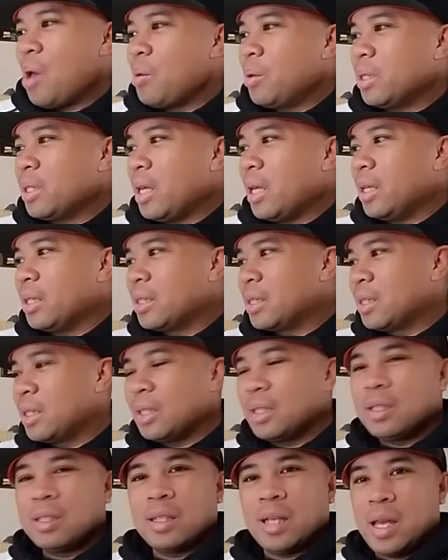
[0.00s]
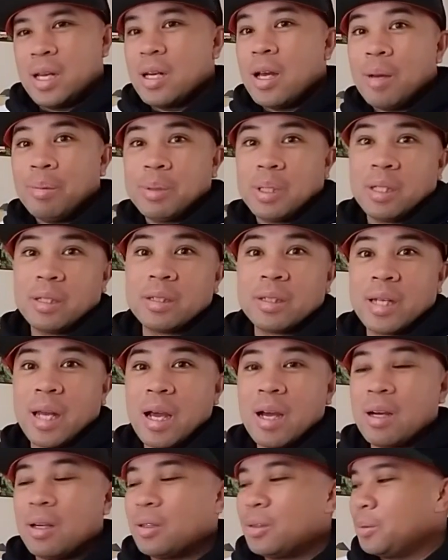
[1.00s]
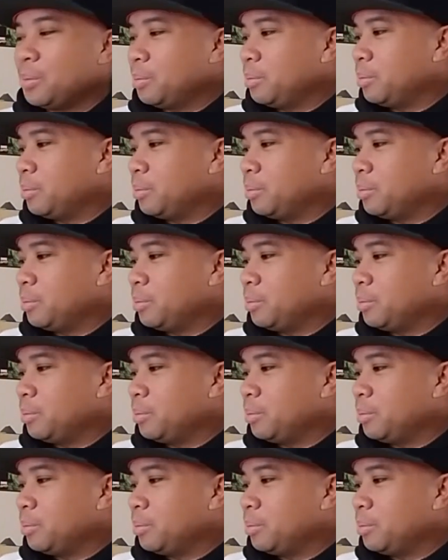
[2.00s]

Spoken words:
was like, still, and up till now,